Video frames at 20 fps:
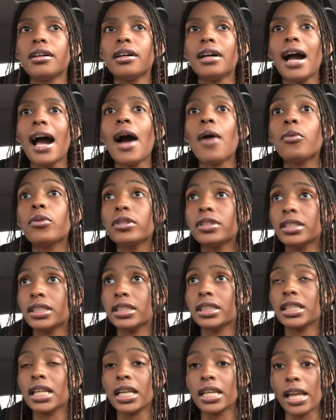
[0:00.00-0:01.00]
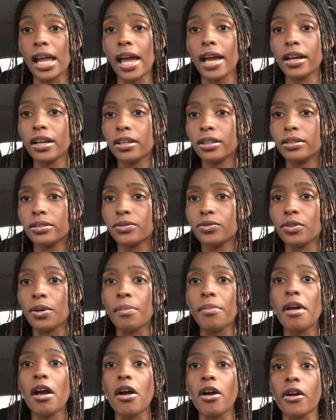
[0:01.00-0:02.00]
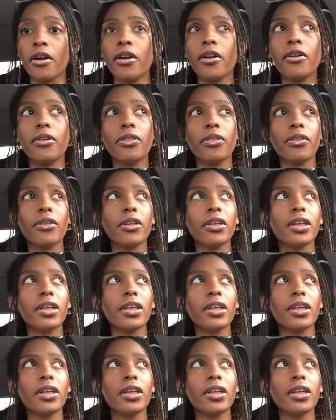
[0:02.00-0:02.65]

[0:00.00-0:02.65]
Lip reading: our disconnect from the earth